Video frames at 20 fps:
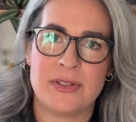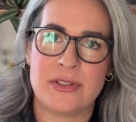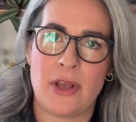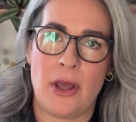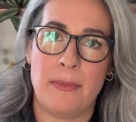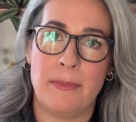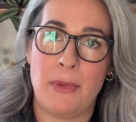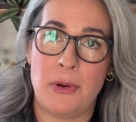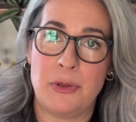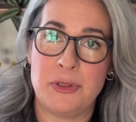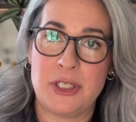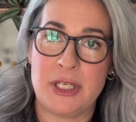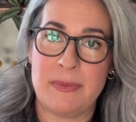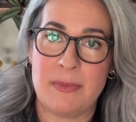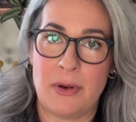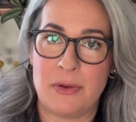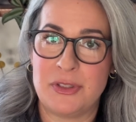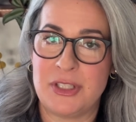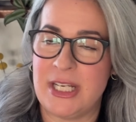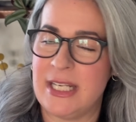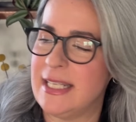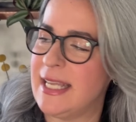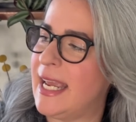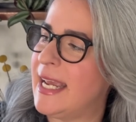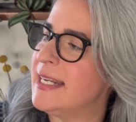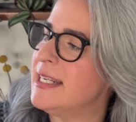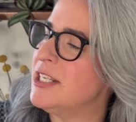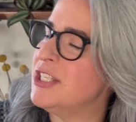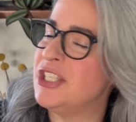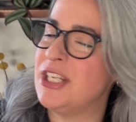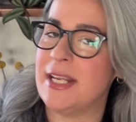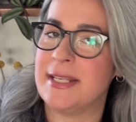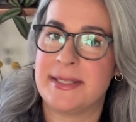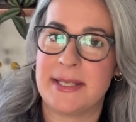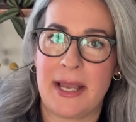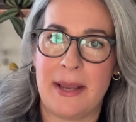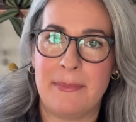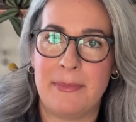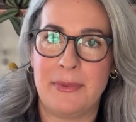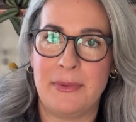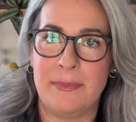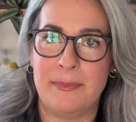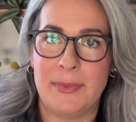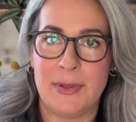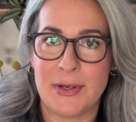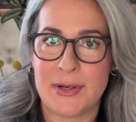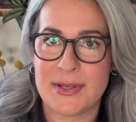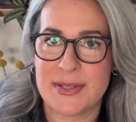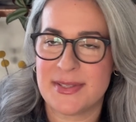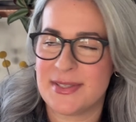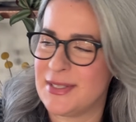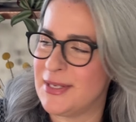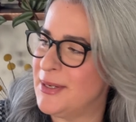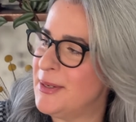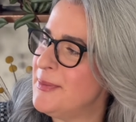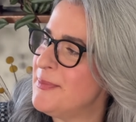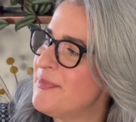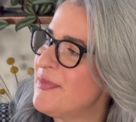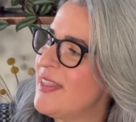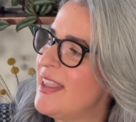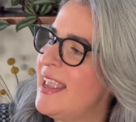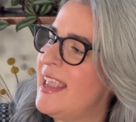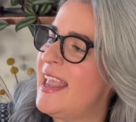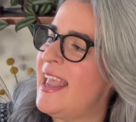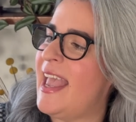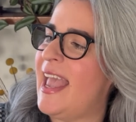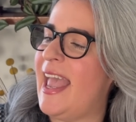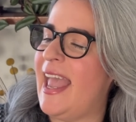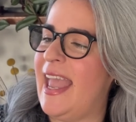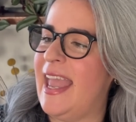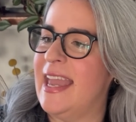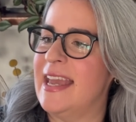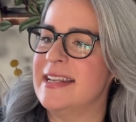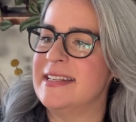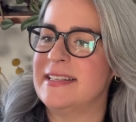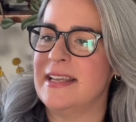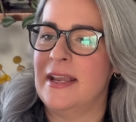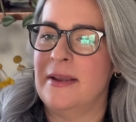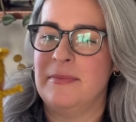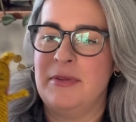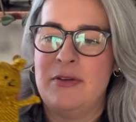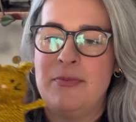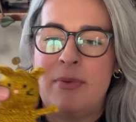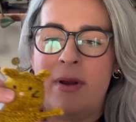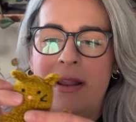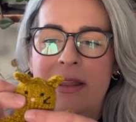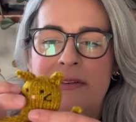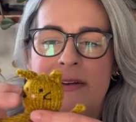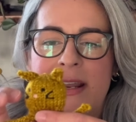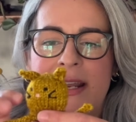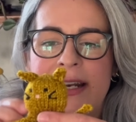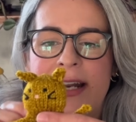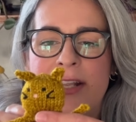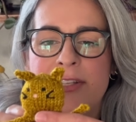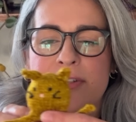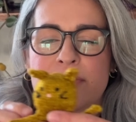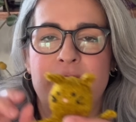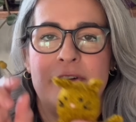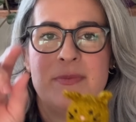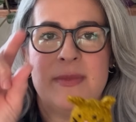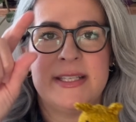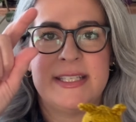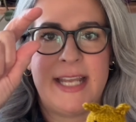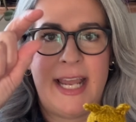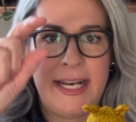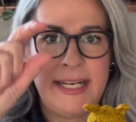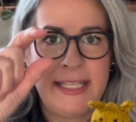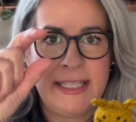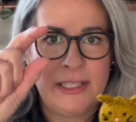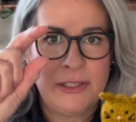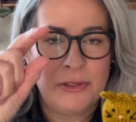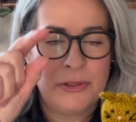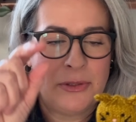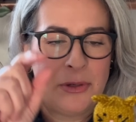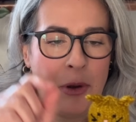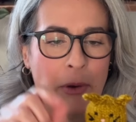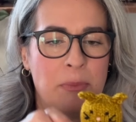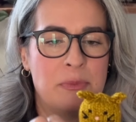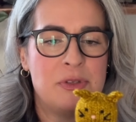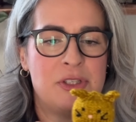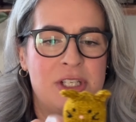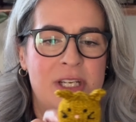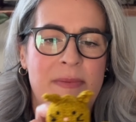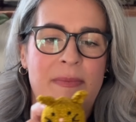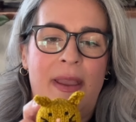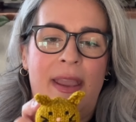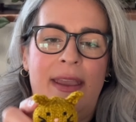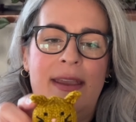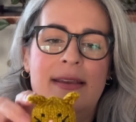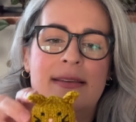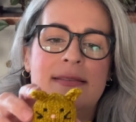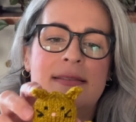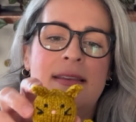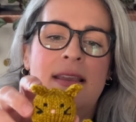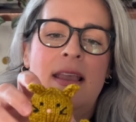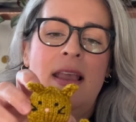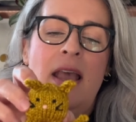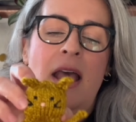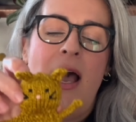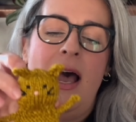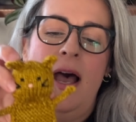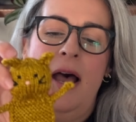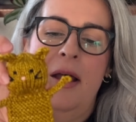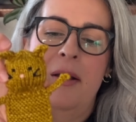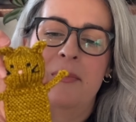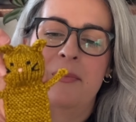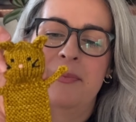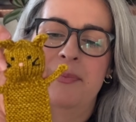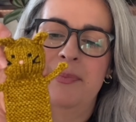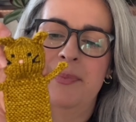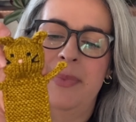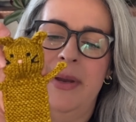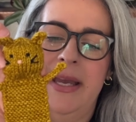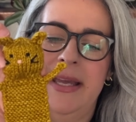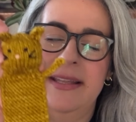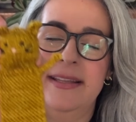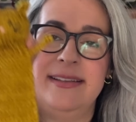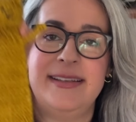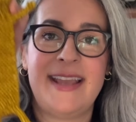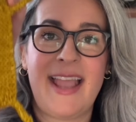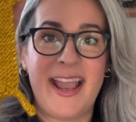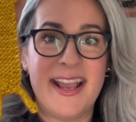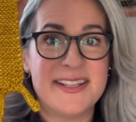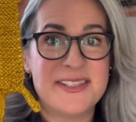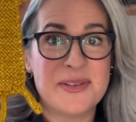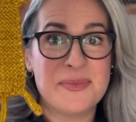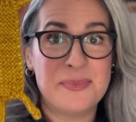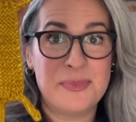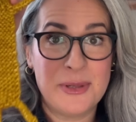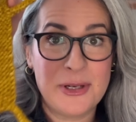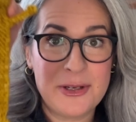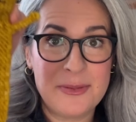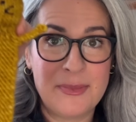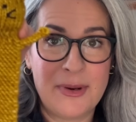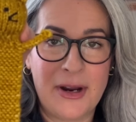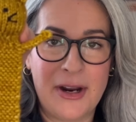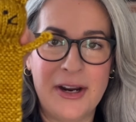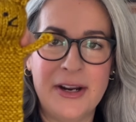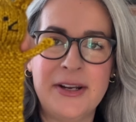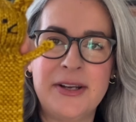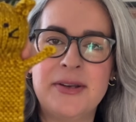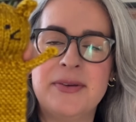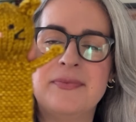called Mochi Land, and she has a couple books too. And you probably recognize her from the tiny little gnomes she makes. But yeah, it's a bookmark.